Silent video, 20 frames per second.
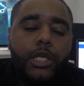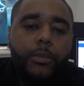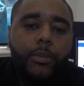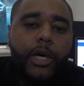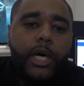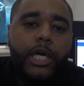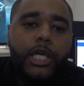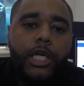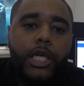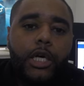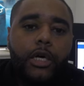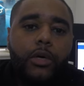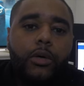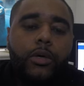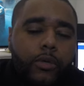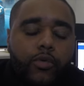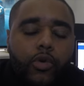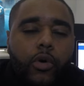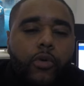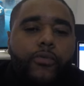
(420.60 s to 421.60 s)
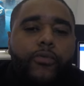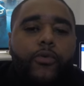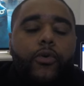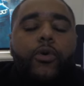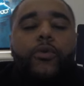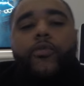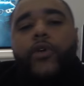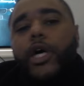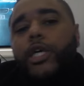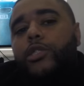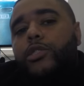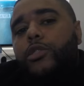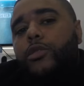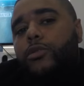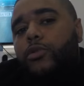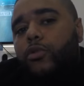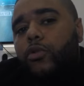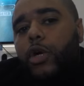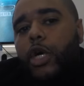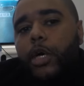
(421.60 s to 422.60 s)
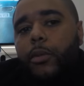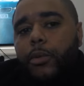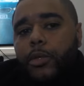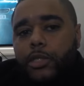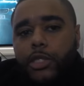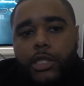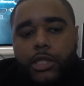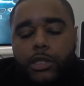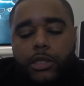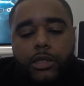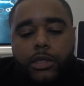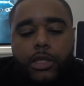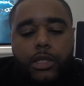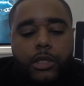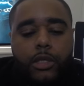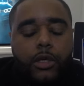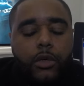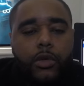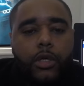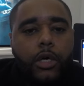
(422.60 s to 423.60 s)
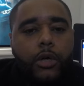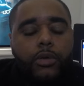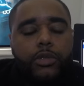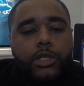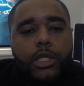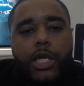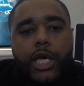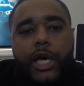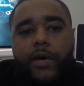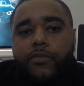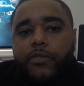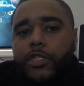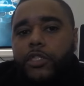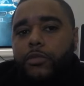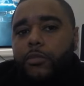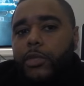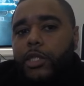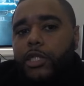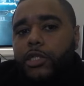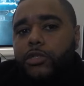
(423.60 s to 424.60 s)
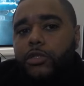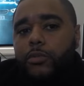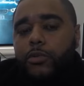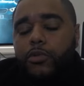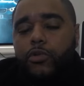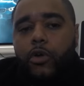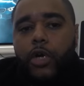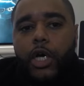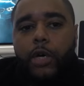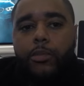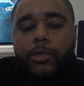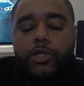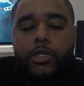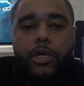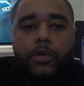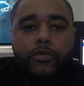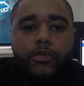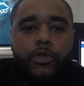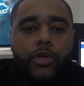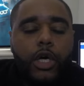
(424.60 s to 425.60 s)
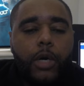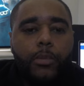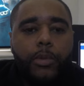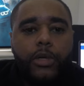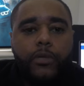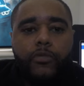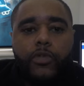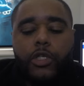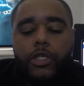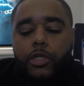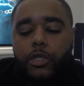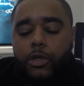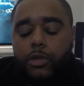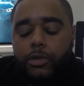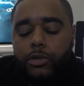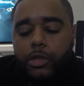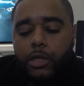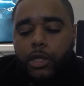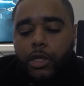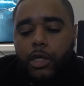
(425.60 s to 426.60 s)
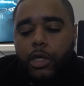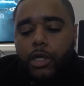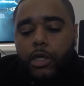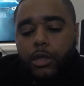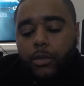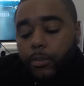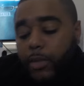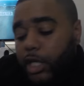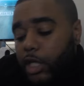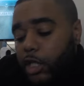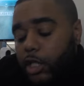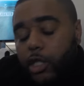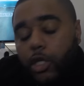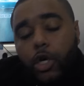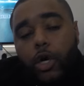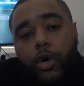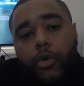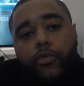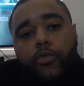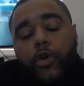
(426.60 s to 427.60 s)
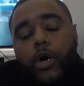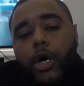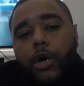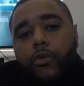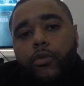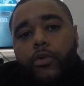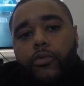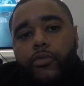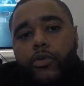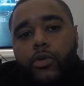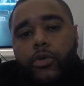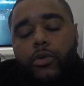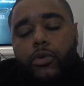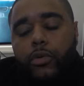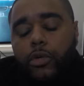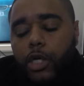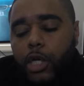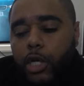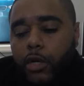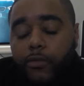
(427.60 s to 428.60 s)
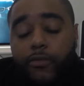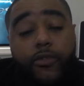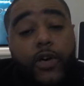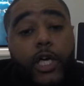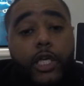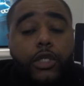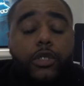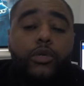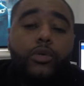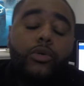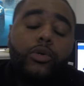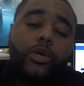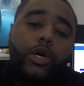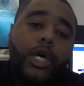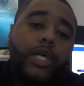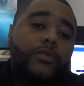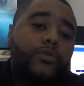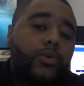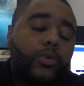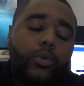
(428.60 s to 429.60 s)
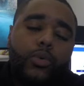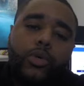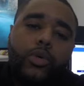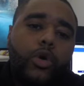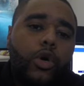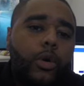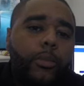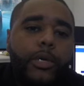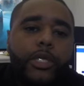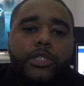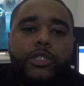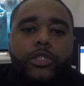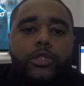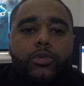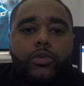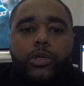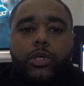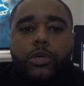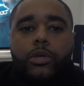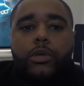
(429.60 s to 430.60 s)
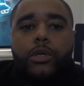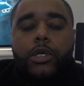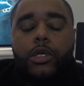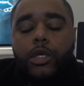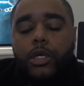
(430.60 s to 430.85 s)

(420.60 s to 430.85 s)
about now. I've got 4,000 subscribers. I didn't know that I was going to have this many subscribers after a couple of videos. Mainly the Golf R review. Like, thank you guys for all the comments as well.